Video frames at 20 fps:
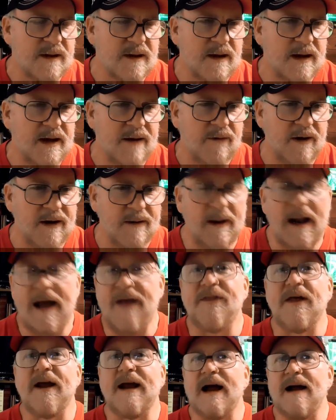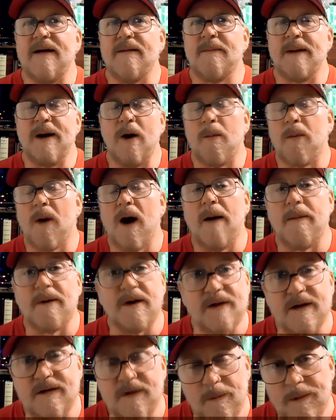anyway, but I didn't think I'd be no problem
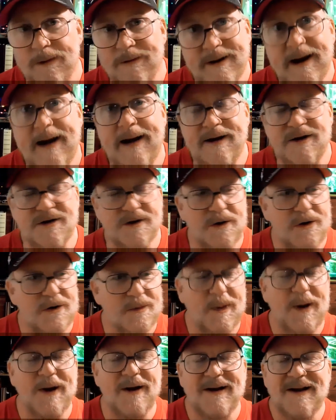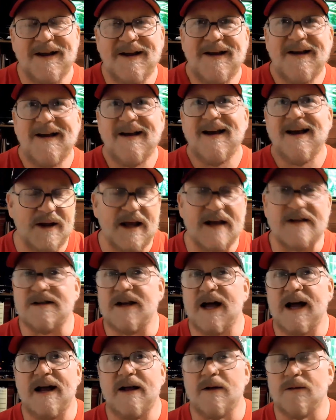because it's over tennis shoes. But the next
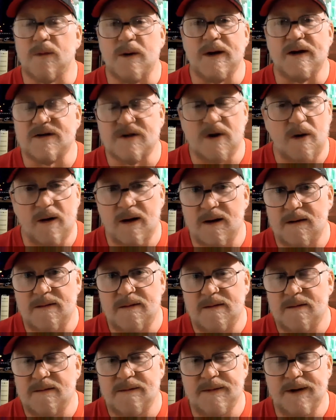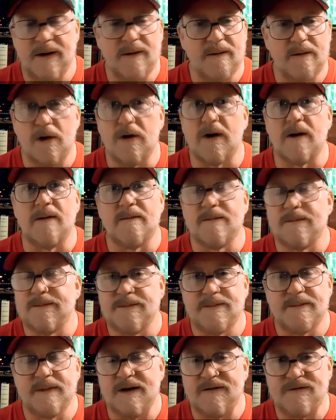day is when it started, looking
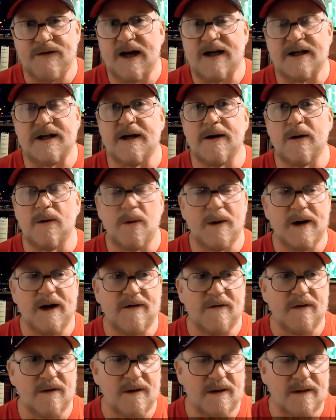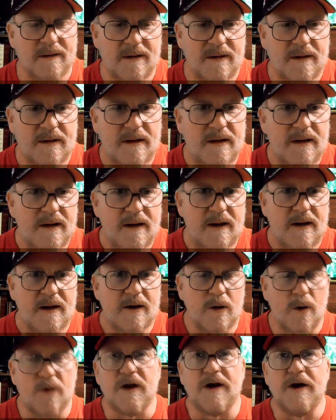infected or whatever. And of
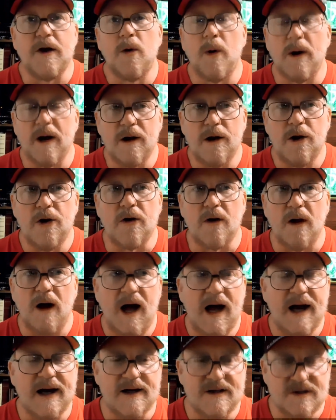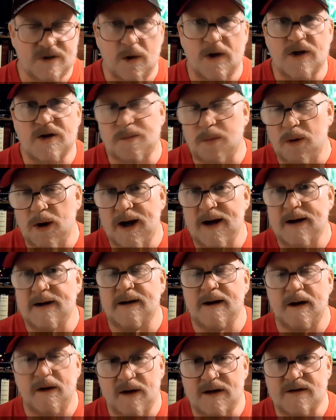course, I knew what it looked like, and it started spreading and
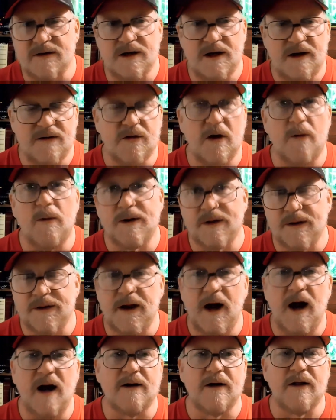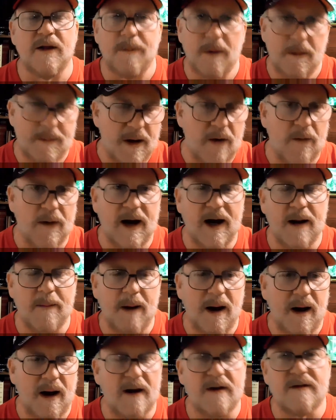all that stuff. So I went to the doctor. They put me on
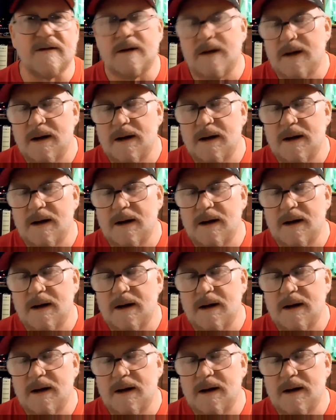antibiotics.